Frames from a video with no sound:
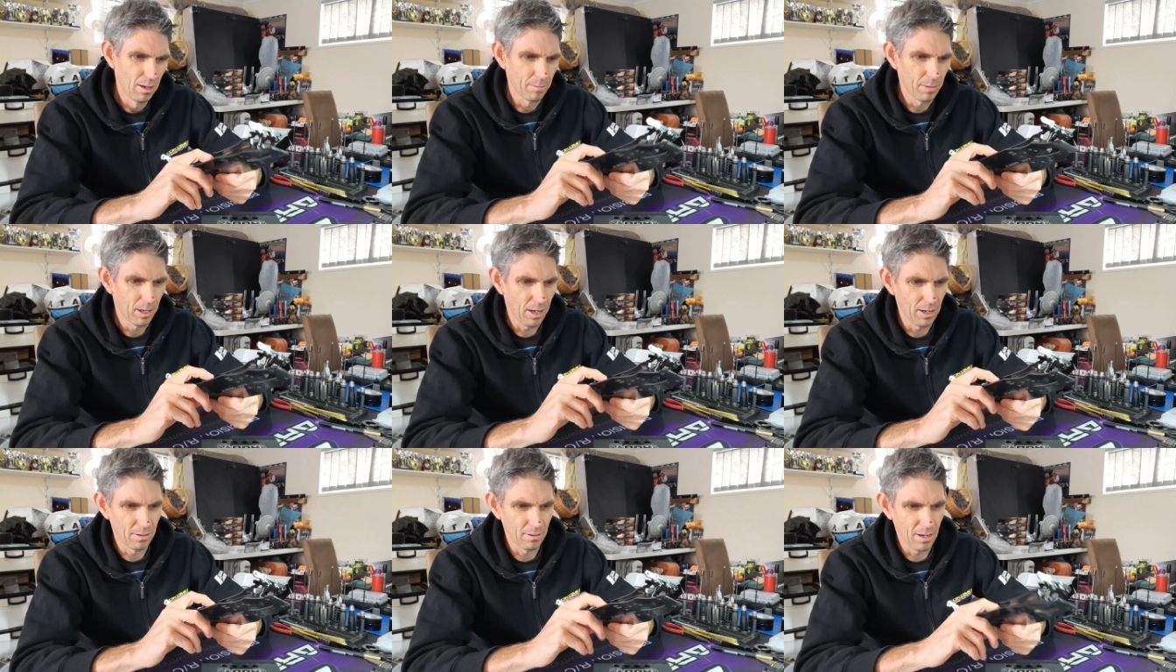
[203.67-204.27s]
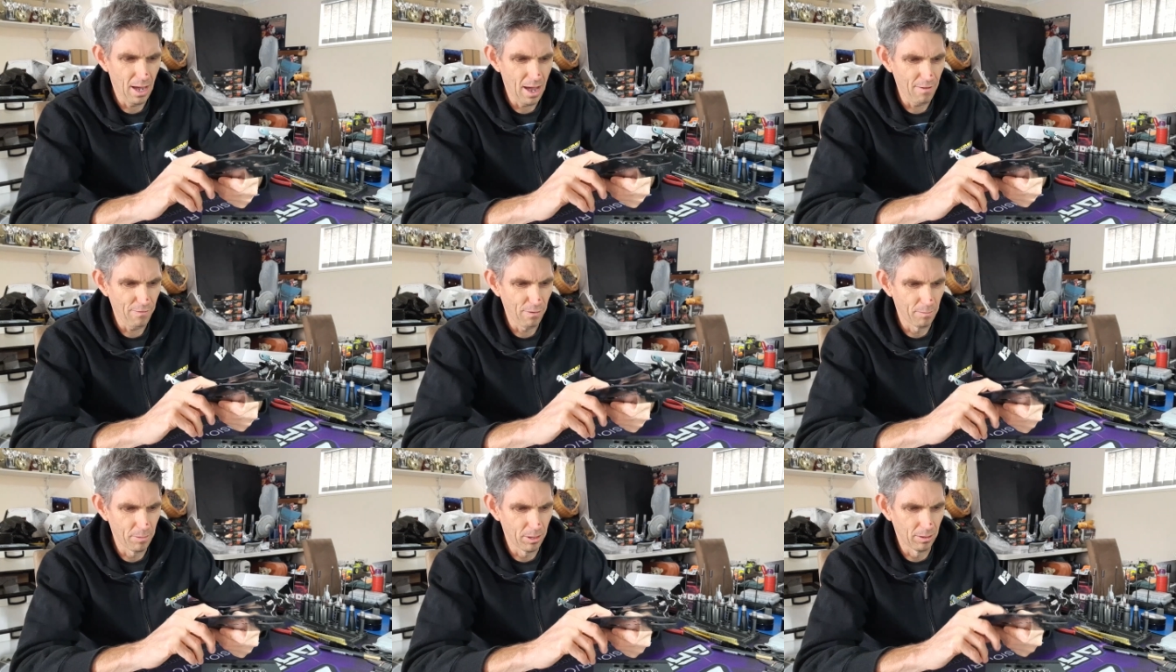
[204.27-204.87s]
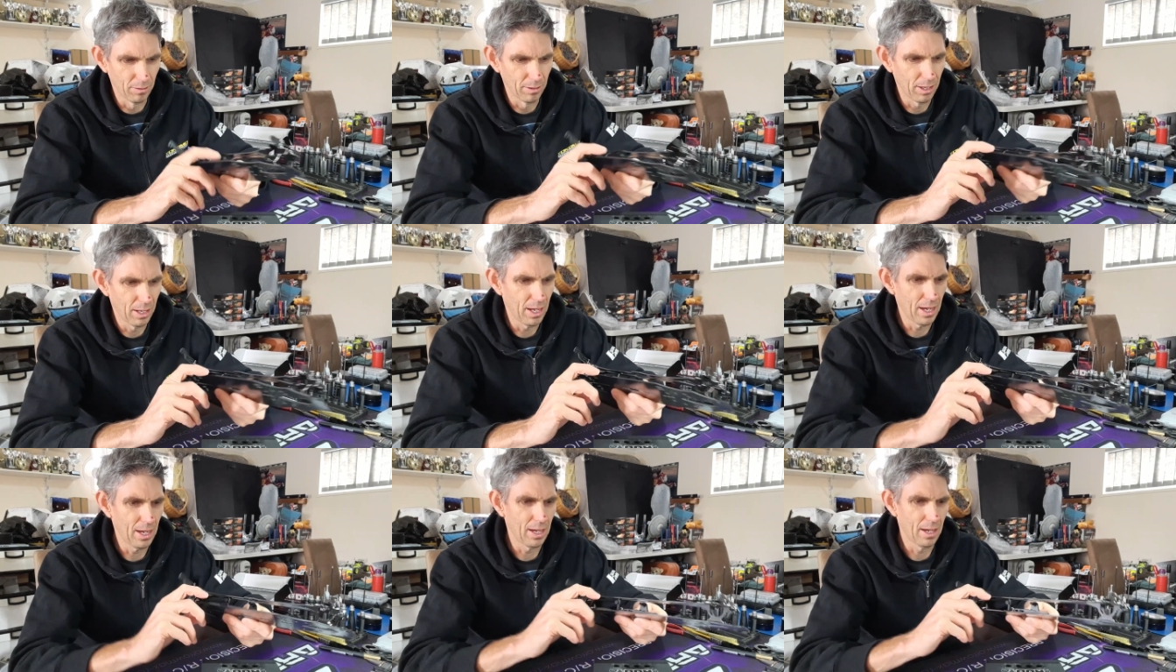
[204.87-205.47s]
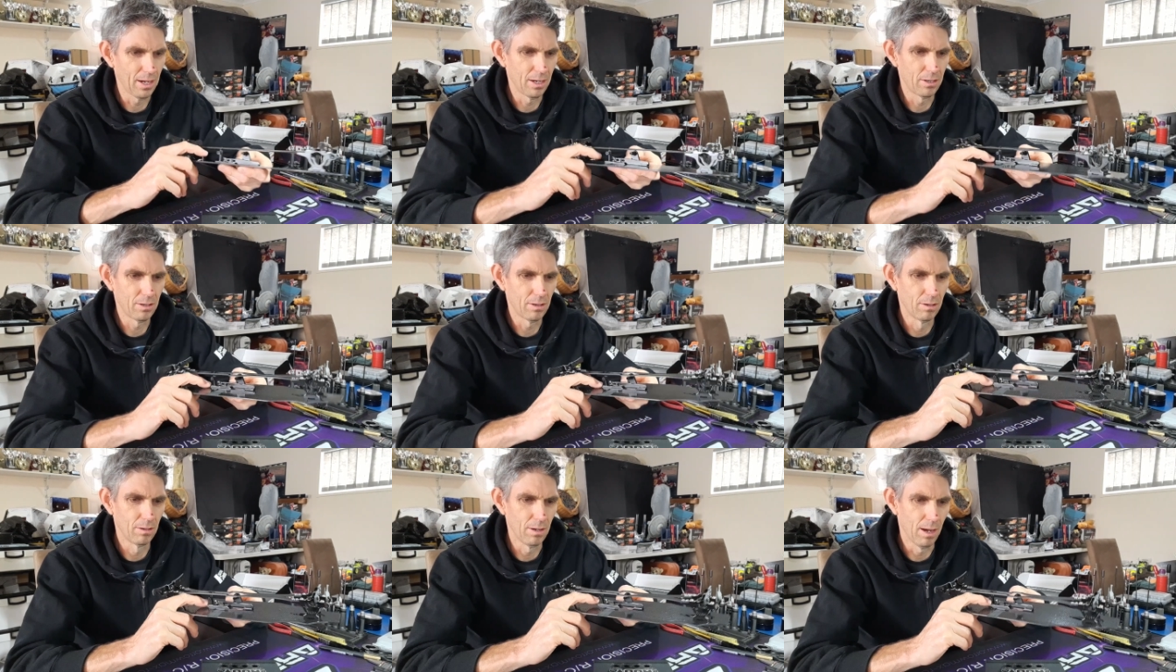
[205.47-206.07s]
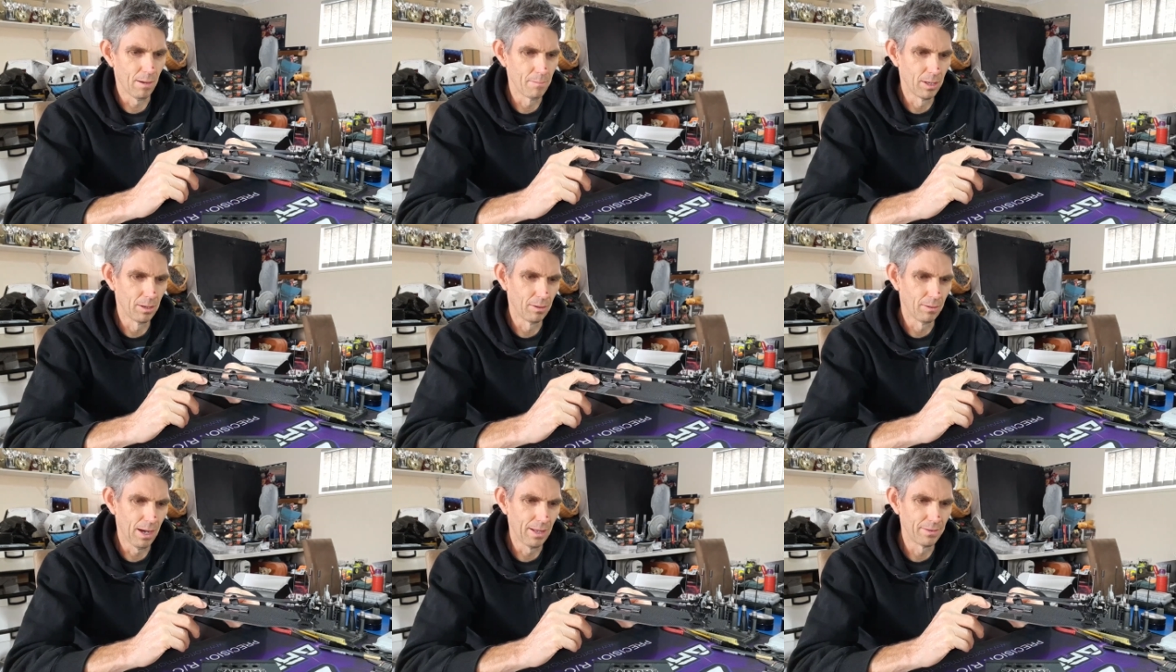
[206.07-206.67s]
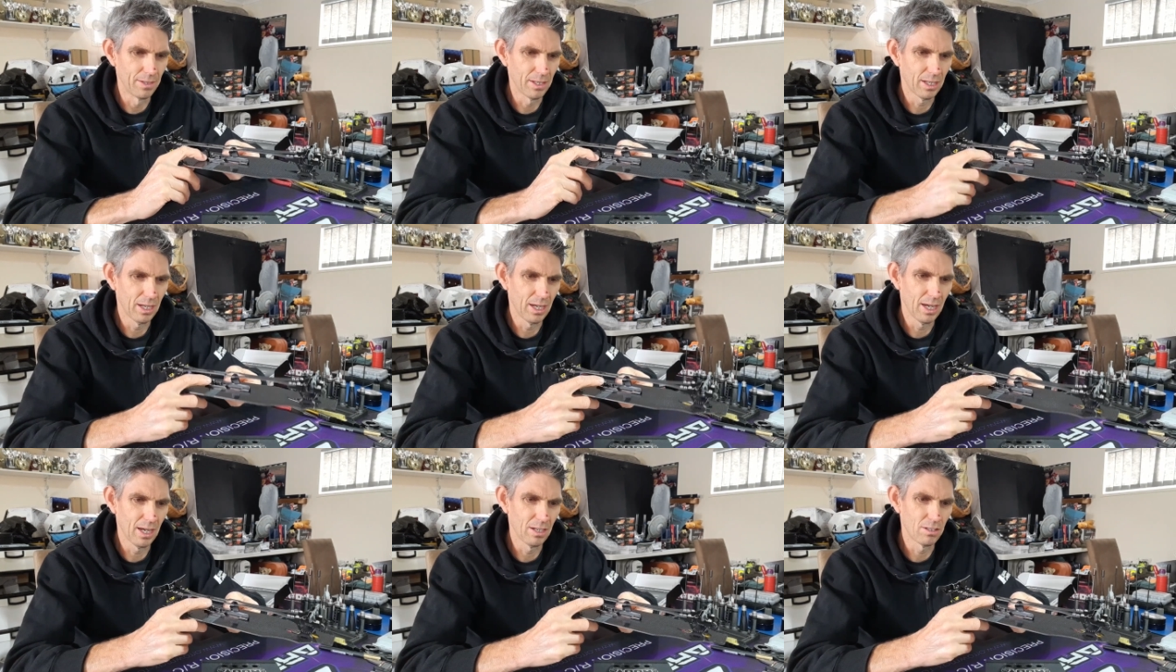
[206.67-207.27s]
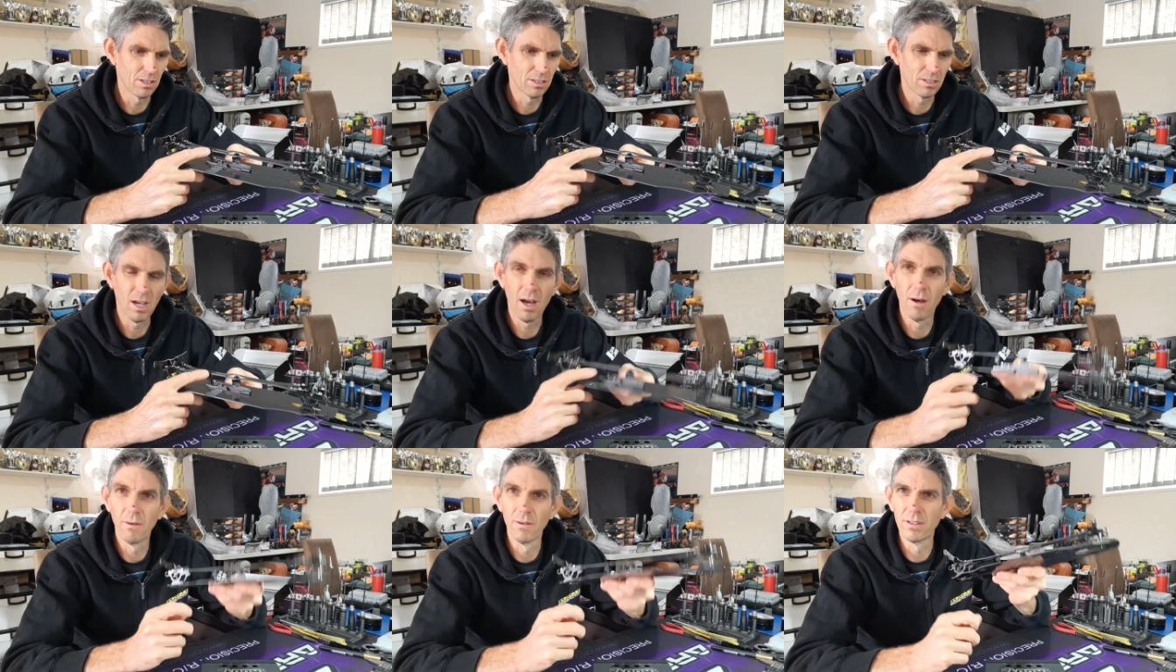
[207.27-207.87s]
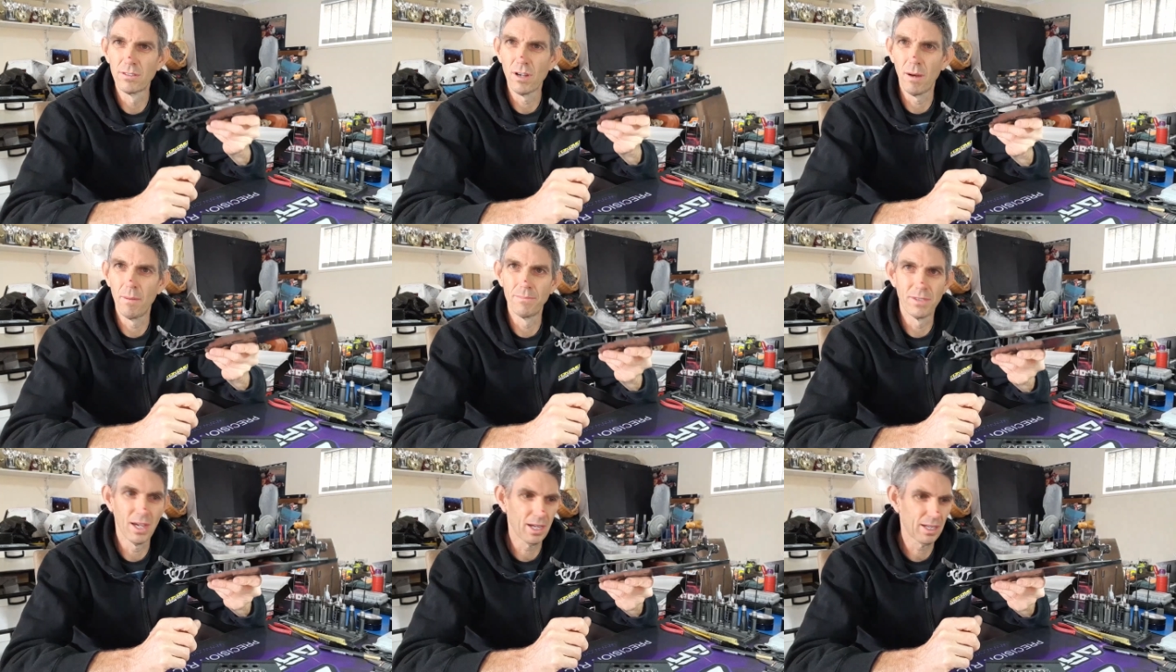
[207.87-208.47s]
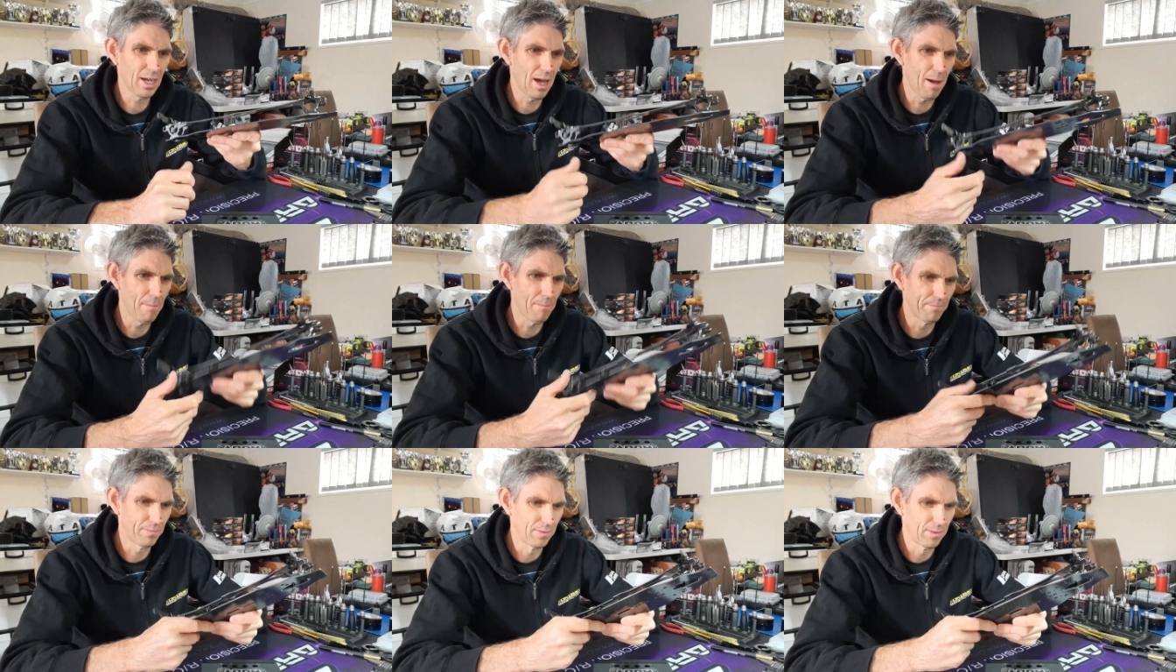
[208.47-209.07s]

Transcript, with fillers: but I do half a mil there and I do a mil under here just to hold the top deck up.